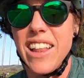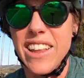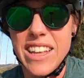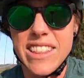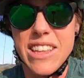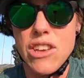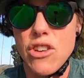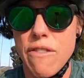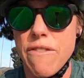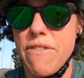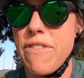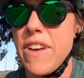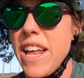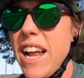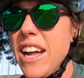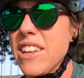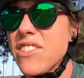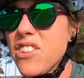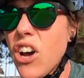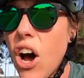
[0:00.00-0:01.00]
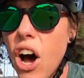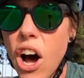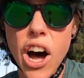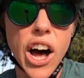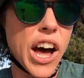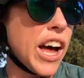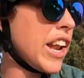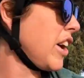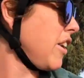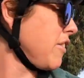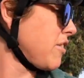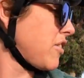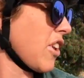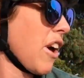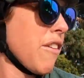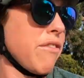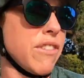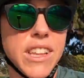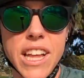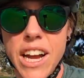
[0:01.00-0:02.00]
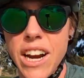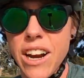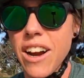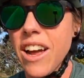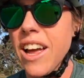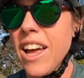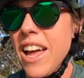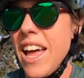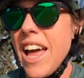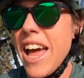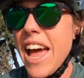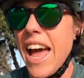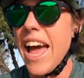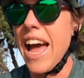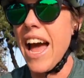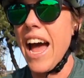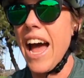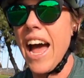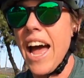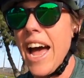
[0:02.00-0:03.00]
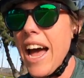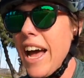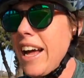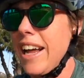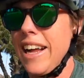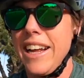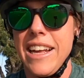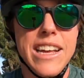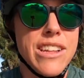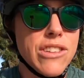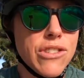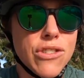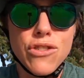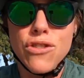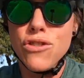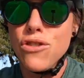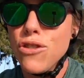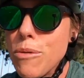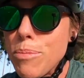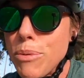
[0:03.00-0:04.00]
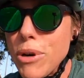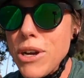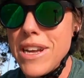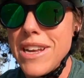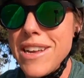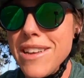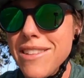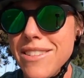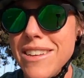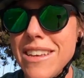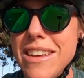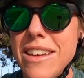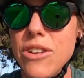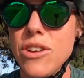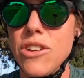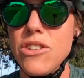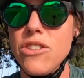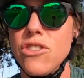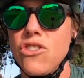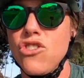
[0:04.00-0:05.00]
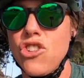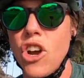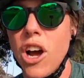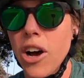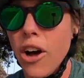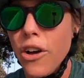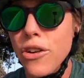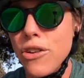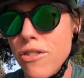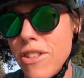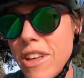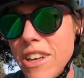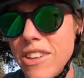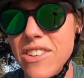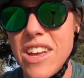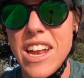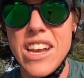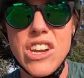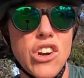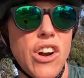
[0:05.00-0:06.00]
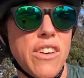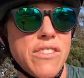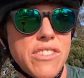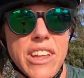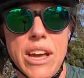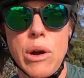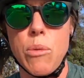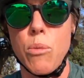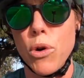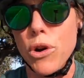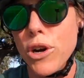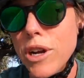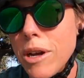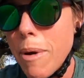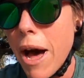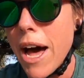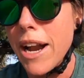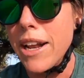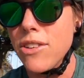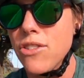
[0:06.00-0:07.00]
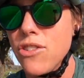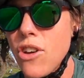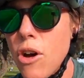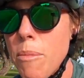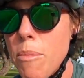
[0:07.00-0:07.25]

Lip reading: like that you can fit a ton of stuff in there. It's super easy. You can just chuck all your things in. You don't have to like worry about it so